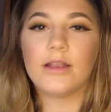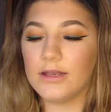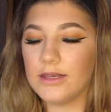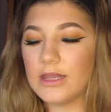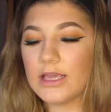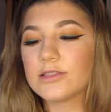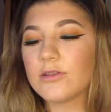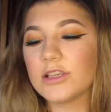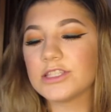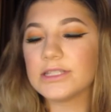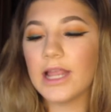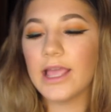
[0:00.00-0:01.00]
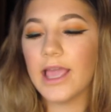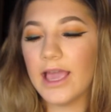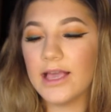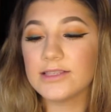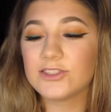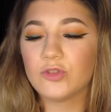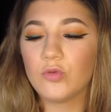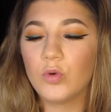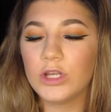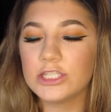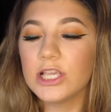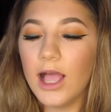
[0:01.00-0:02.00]
Next question I asked,
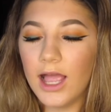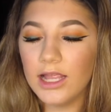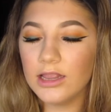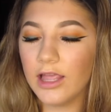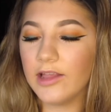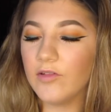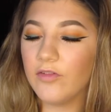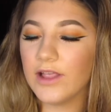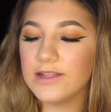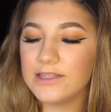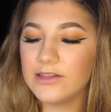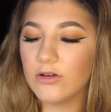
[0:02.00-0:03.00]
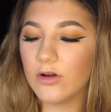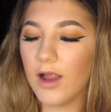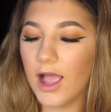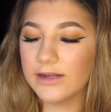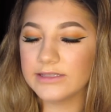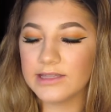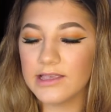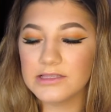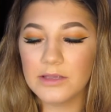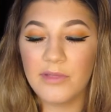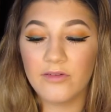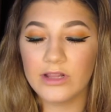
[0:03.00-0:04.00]
which highlight, Fenty or
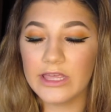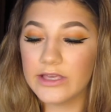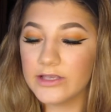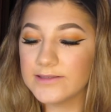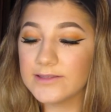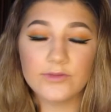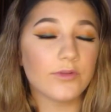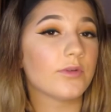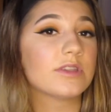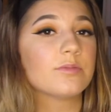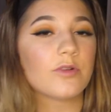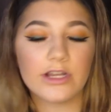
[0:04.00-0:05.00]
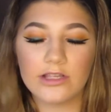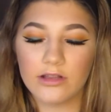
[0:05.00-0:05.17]
Anastasia Beverly Hills? This one was pretty